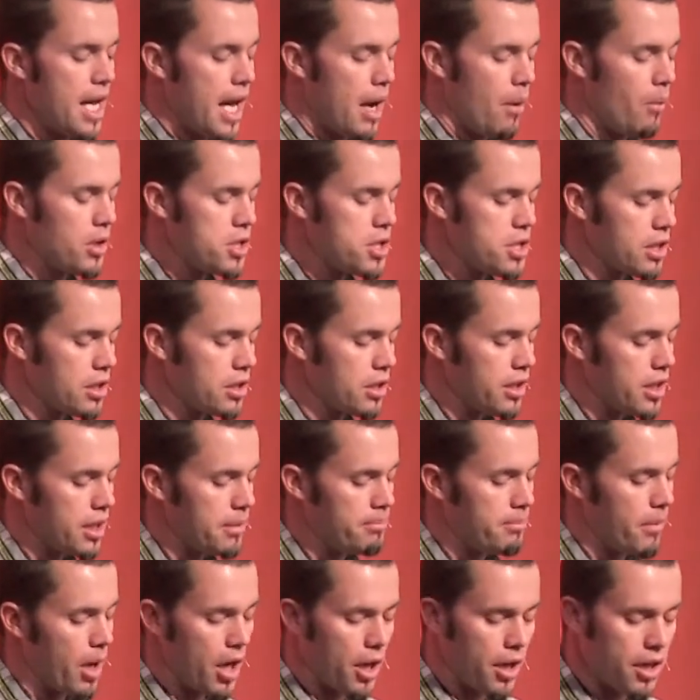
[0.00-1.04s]
I want you to look
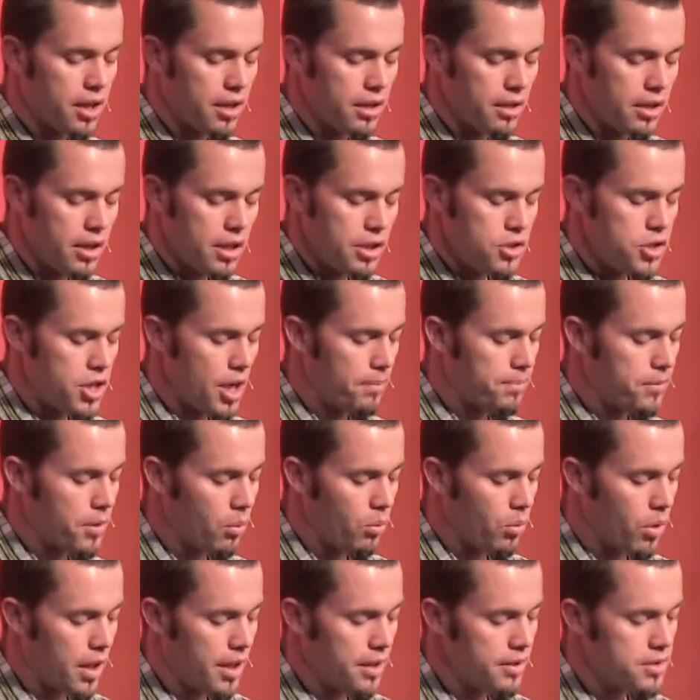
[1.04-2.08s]
in Mark chapter
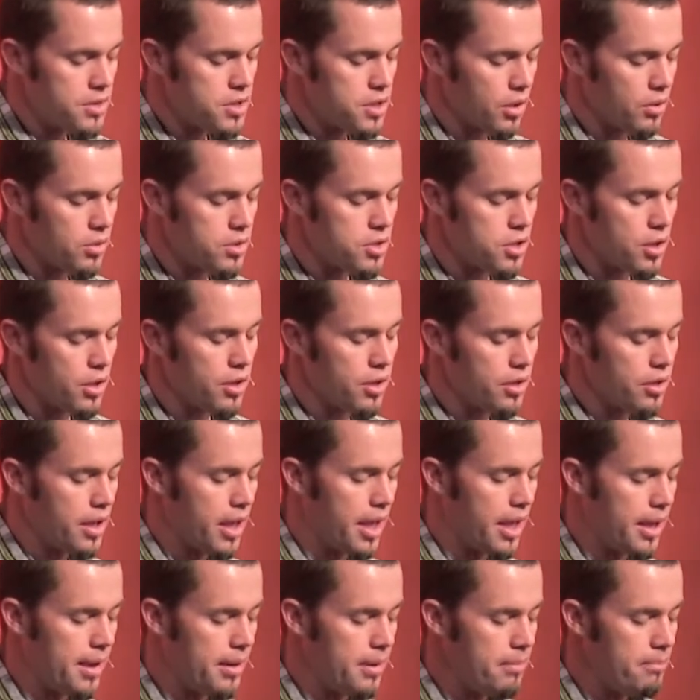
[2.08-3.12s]
1. So turn
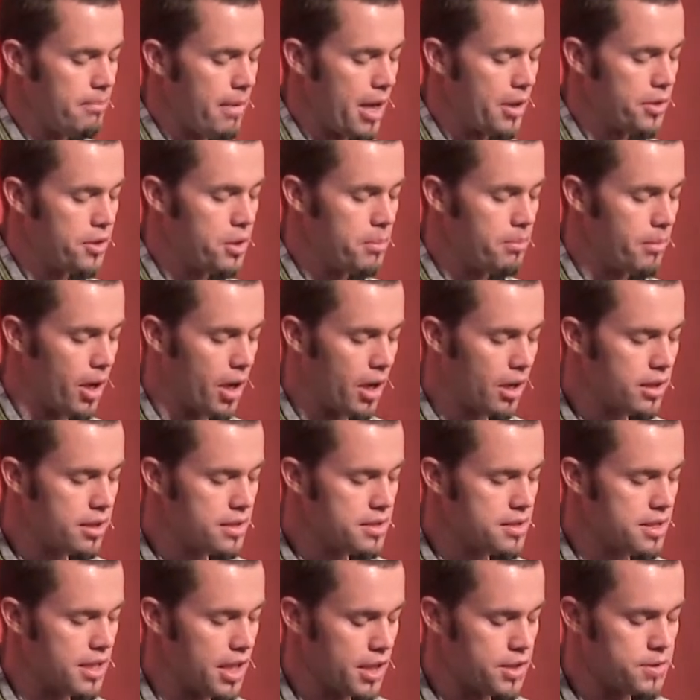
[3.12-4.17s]
uh, Matthew, Mark,
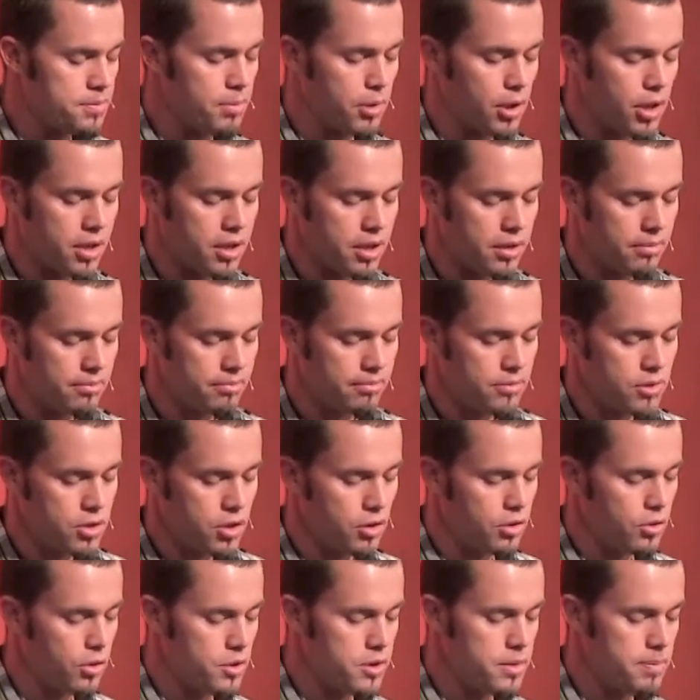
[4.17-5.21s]
it's the next book.
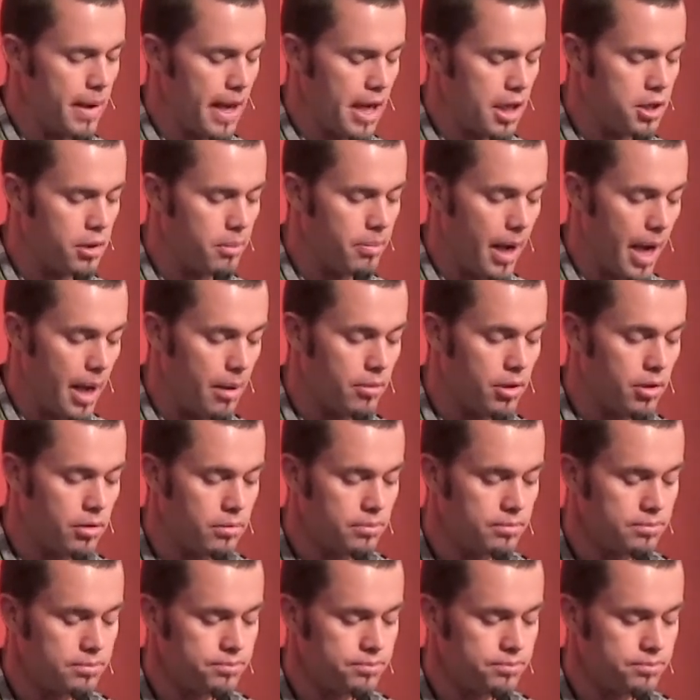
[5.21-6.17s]
Turn towards the back of your Bible.